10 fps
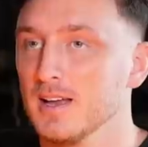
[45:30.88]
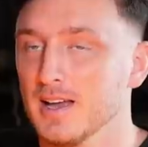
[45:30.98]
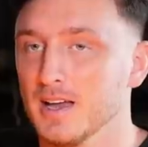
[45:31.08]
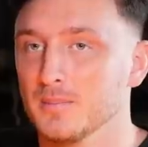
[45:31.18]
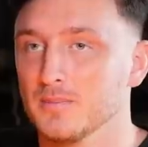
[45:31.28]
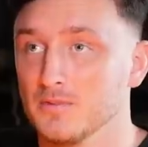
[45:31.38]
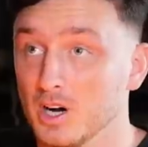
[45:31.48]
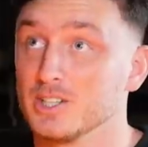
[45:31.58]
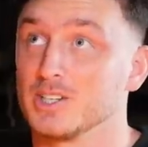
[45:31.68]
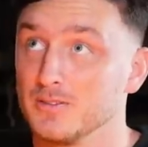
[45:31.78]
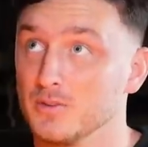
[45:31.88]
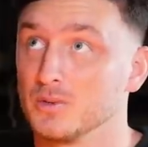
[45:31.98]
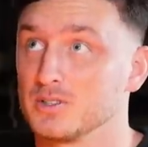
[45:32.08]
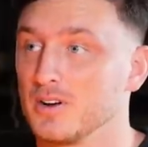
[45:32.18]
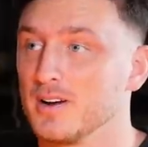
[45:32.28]
Um, Riley J
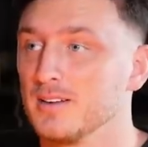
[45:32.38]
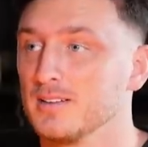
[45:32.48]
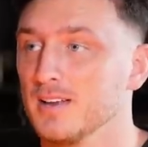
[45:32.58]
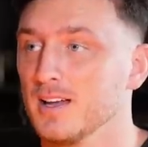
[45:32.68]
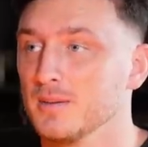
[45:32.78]
Ford, sorry. Yeah.